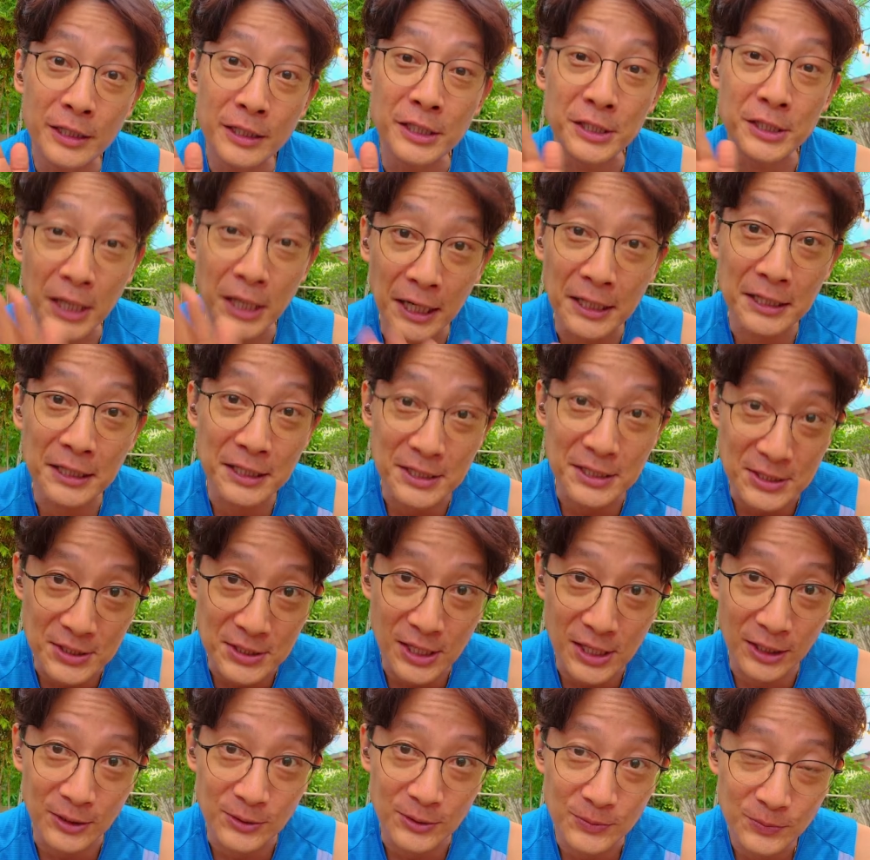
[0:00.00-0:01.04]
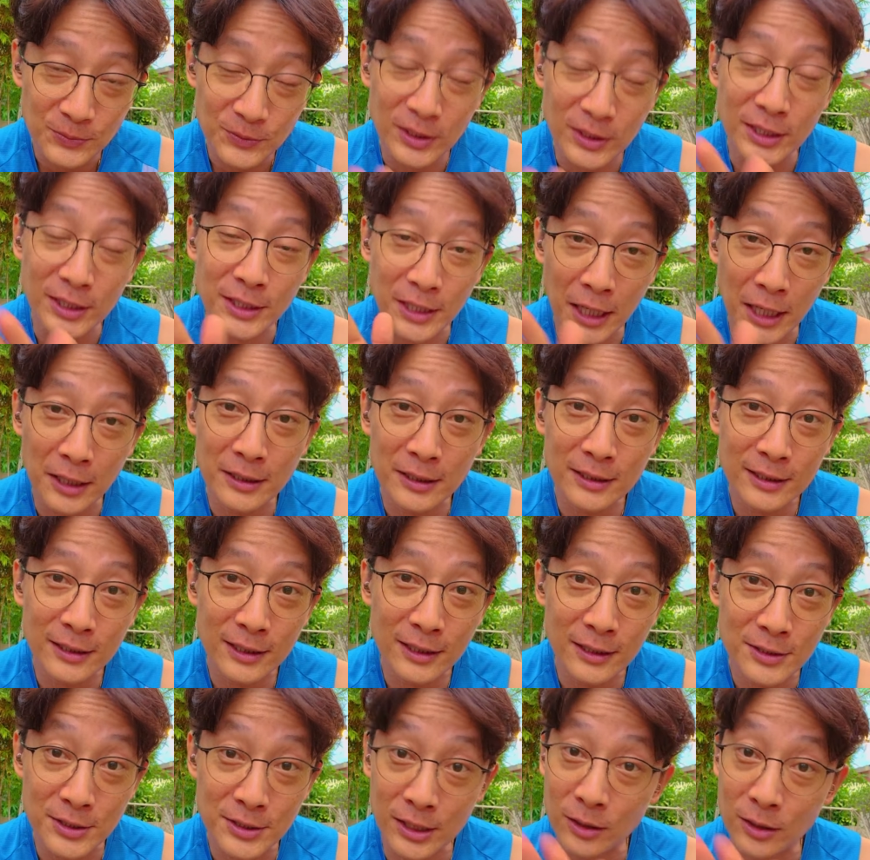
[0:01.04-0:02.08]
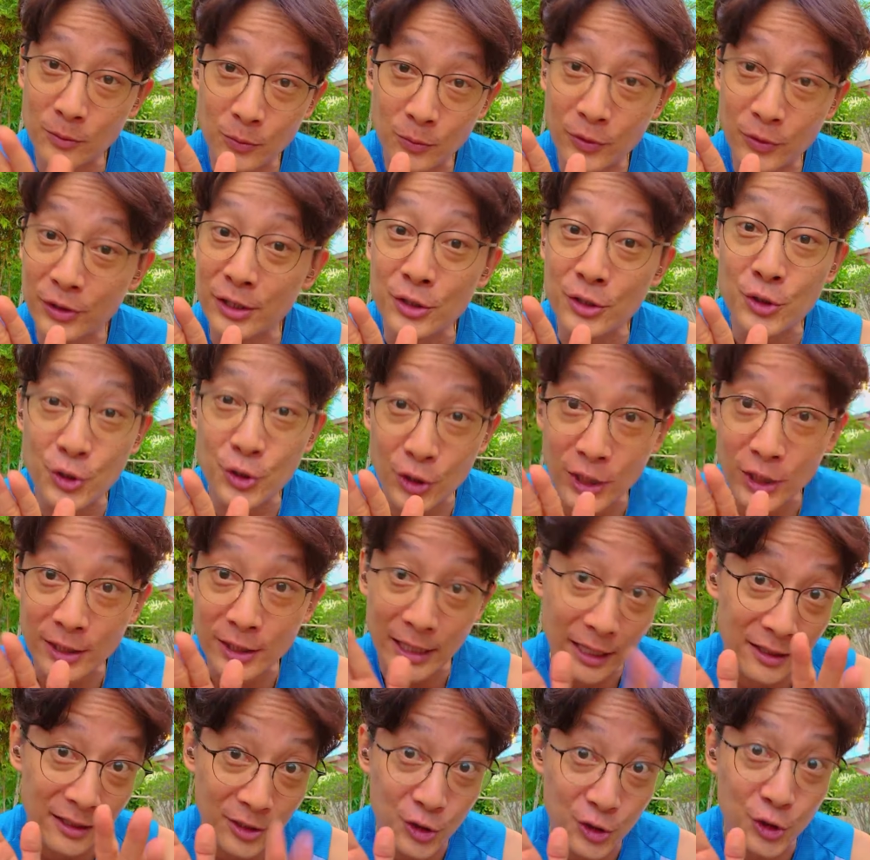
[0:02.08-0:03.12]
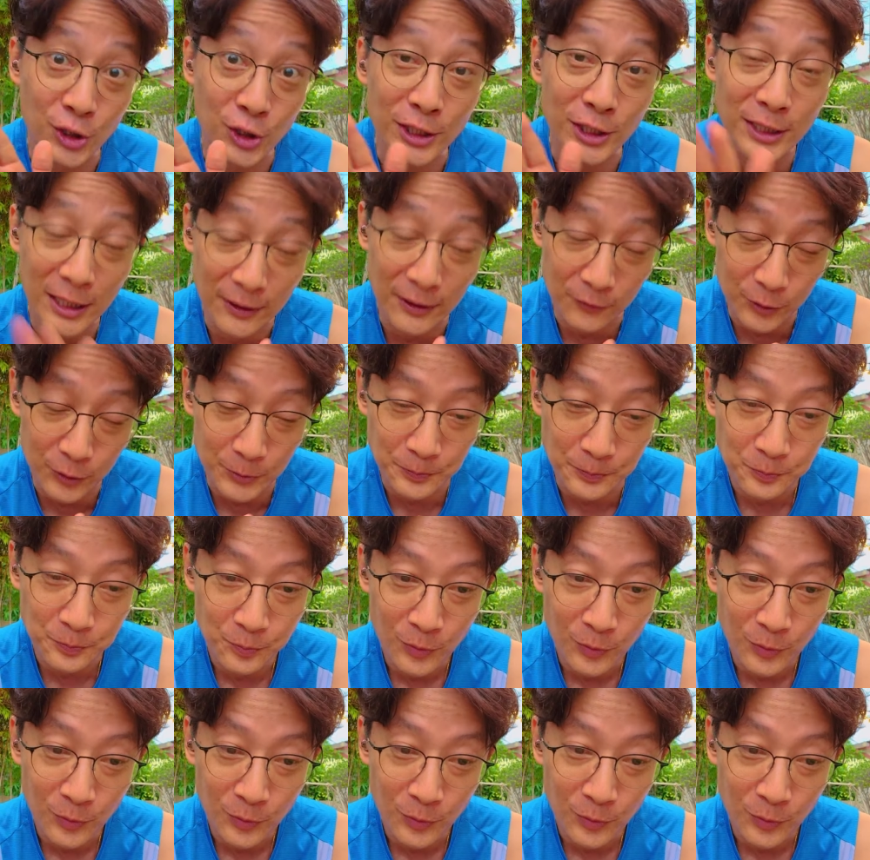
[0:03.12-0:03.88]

younger cell with a gene, at a gene level.